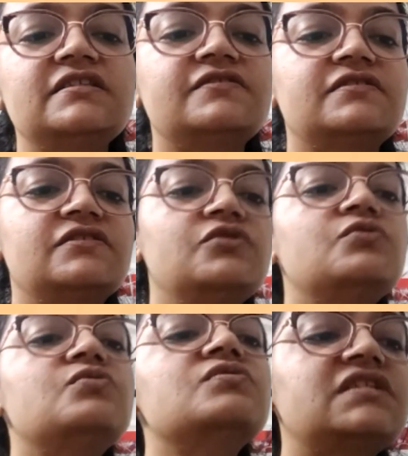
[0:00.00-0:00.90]

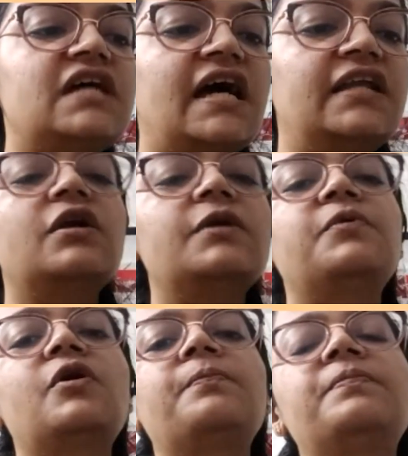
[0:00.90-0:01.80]
used are not
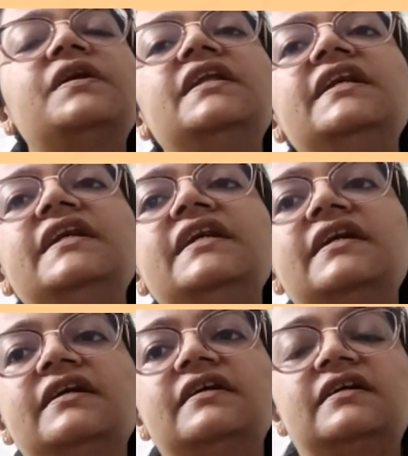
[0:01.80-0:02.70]
properly
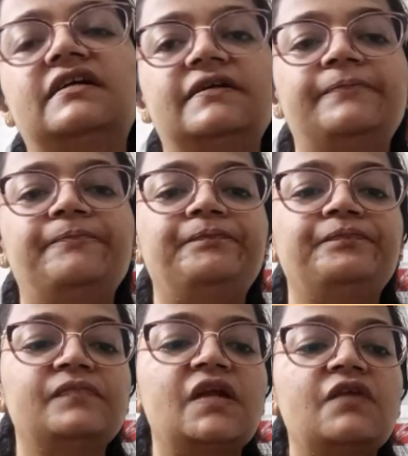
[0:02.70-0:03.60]

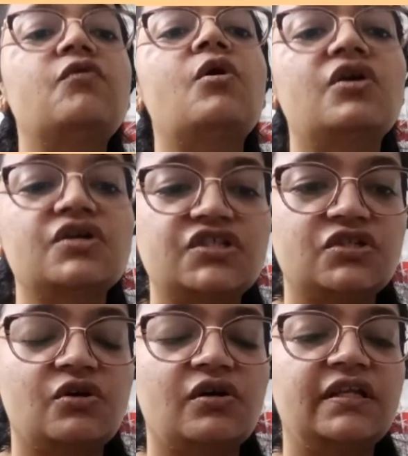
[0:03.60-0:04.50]

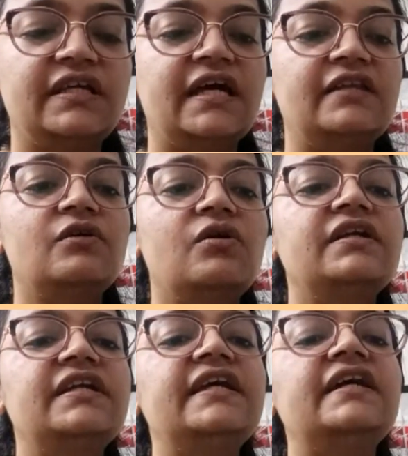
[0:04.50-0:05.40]
washed or they are
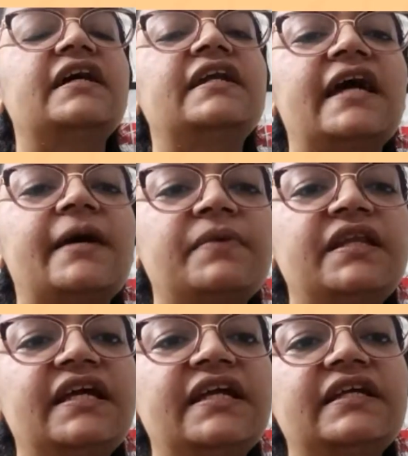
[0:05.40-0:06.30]
not
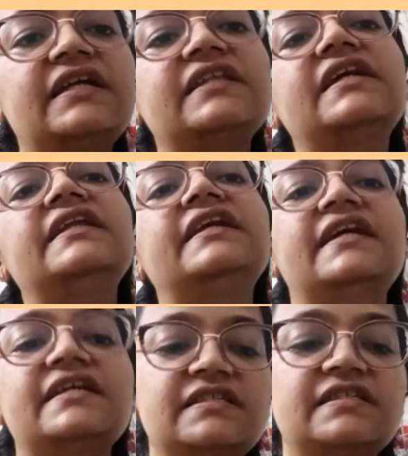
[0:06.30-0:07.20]
decontaminated, then
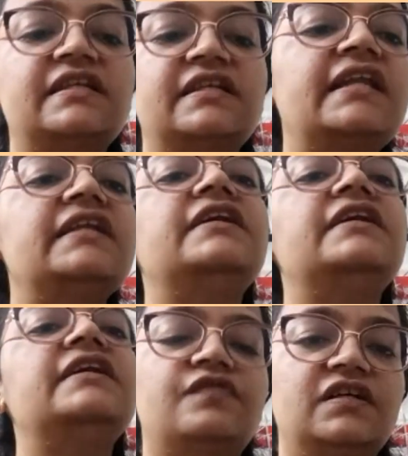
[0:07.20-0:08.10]
yes, it can lead
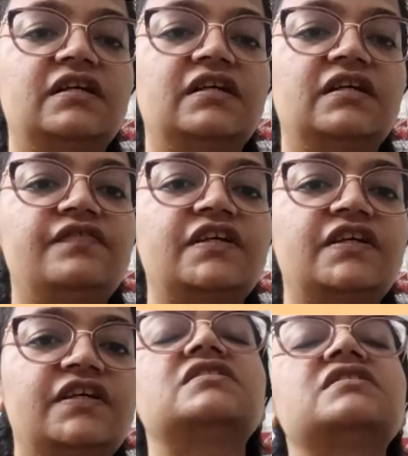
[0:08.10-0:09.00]
to fungal
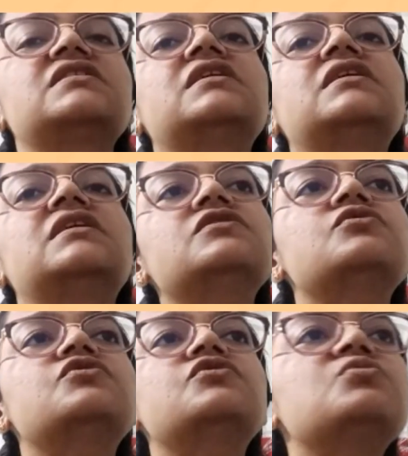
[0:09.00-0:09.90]
infections.
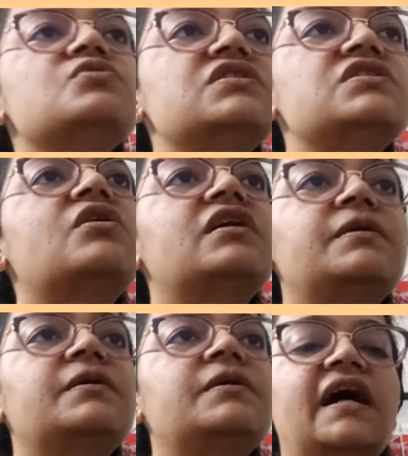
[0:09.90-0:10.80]
So choose
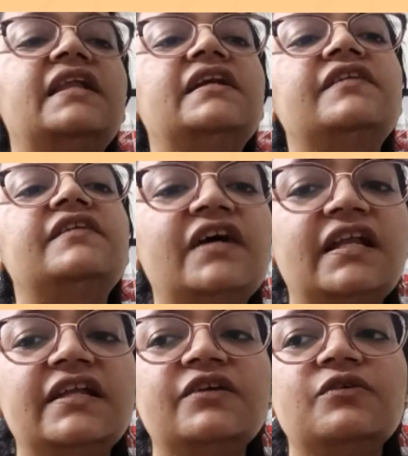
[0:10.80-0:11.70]
your parlor well,
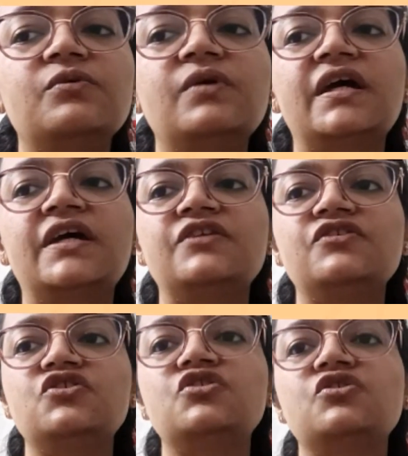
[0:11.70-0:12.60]
you
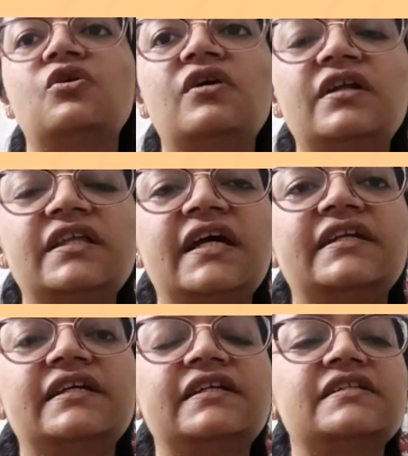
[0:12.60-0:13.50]
ensure that it is
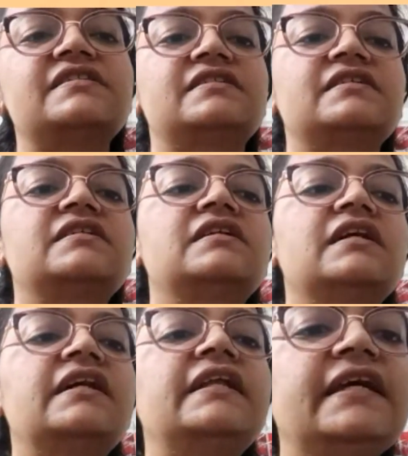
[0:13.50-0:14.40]

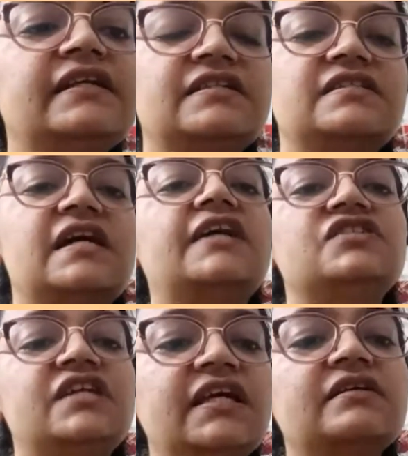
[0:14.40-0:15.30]
clean, it is hygienic.